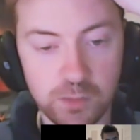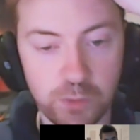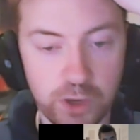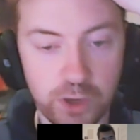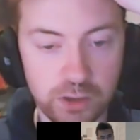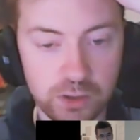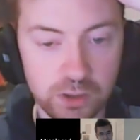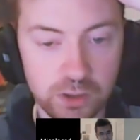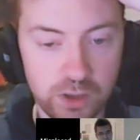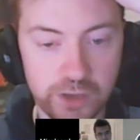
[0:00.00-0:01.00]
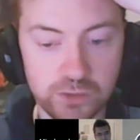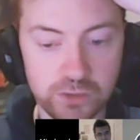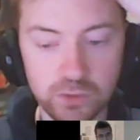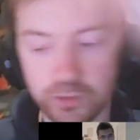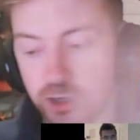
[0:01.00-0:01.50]
But I do
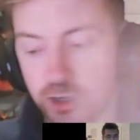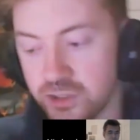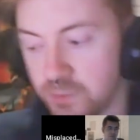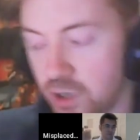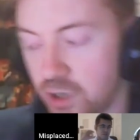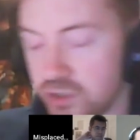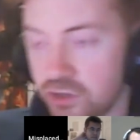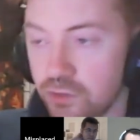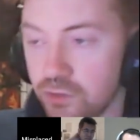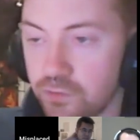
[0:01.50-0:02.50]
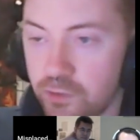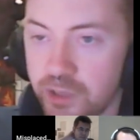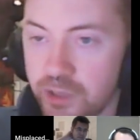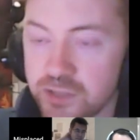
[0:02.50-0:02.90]
know there are some cards in the new format,